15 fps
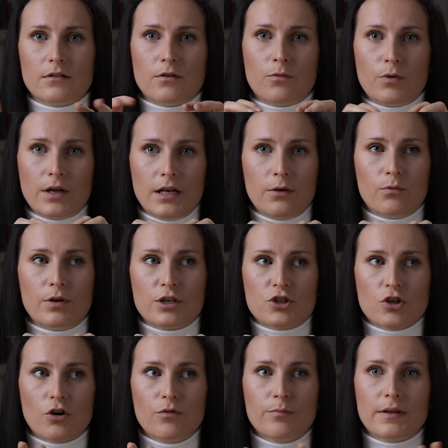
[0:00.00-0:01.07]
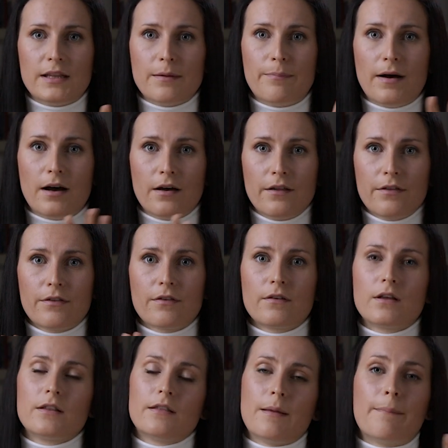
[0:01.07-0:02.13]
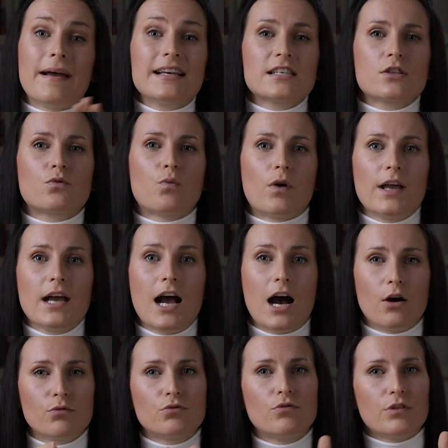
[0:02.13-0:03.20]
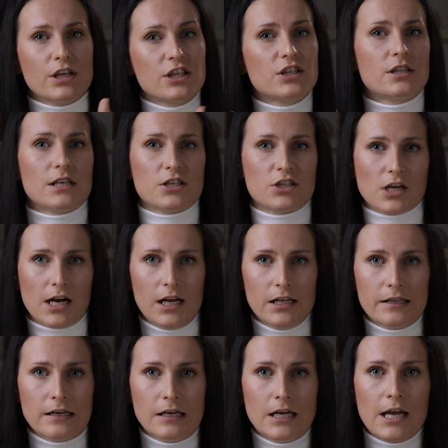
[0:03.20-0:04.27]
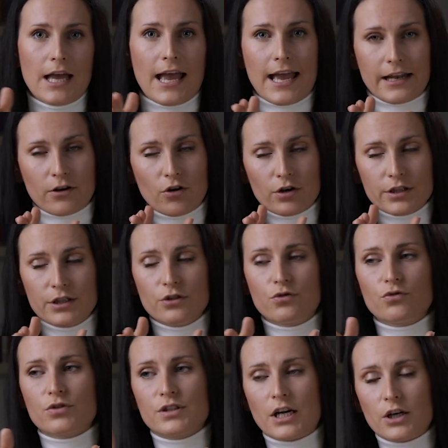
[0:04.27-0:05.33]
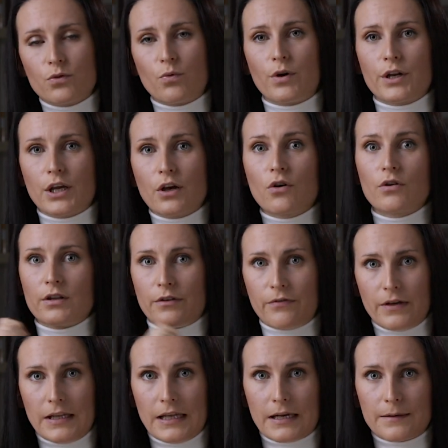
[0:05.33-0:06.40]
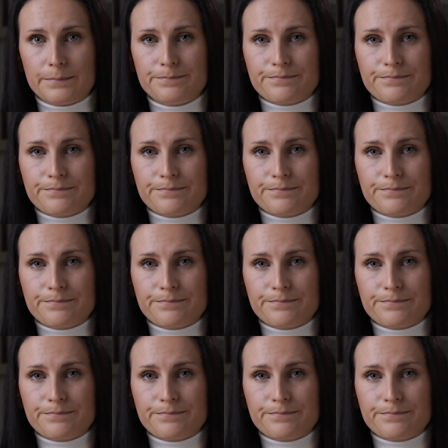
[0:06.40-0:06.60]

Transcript: will show me the path, the best way how to reach the child in order to start working on the feeding.